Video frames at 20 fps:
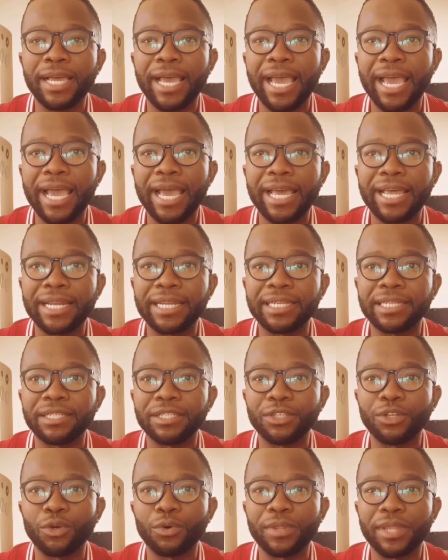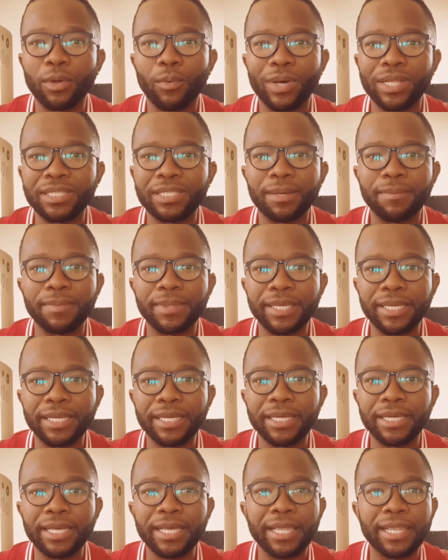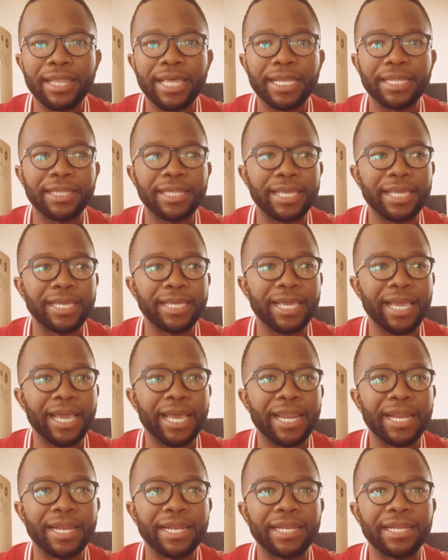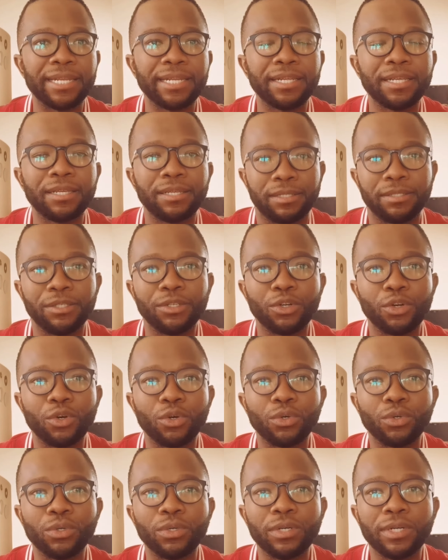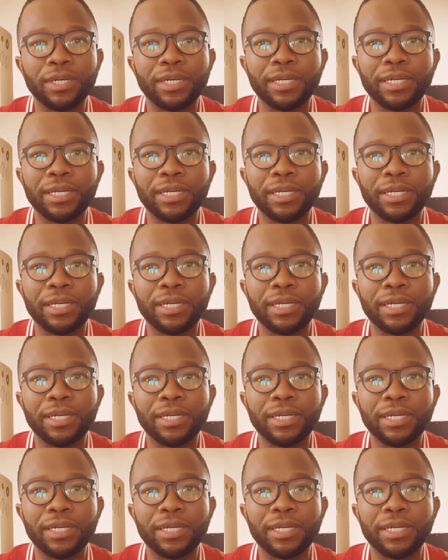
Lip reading: and you know, they want something that they can, you know,